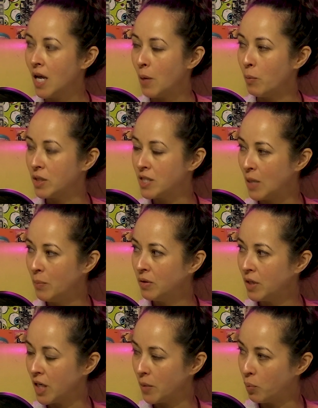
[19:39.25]
When
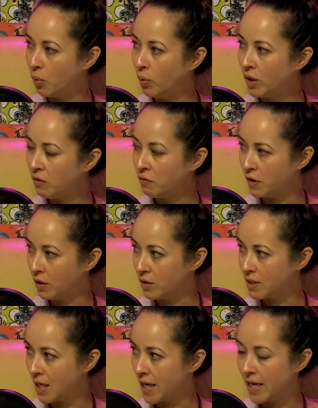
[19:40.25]
an employee
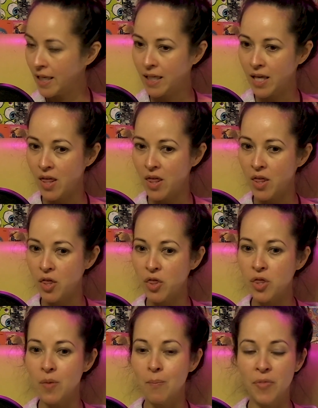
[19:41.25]
feels like
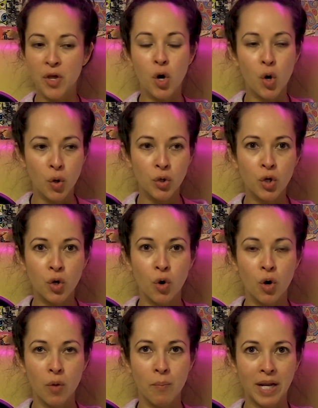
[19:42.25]
the owner
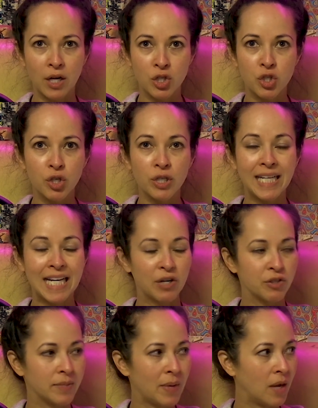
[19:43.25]
or manager
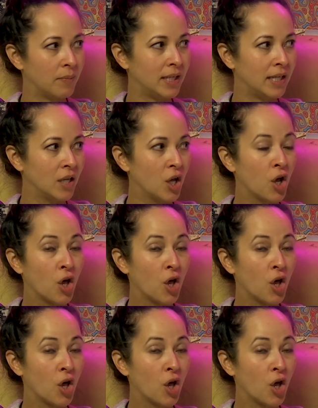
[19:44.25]
cares about me,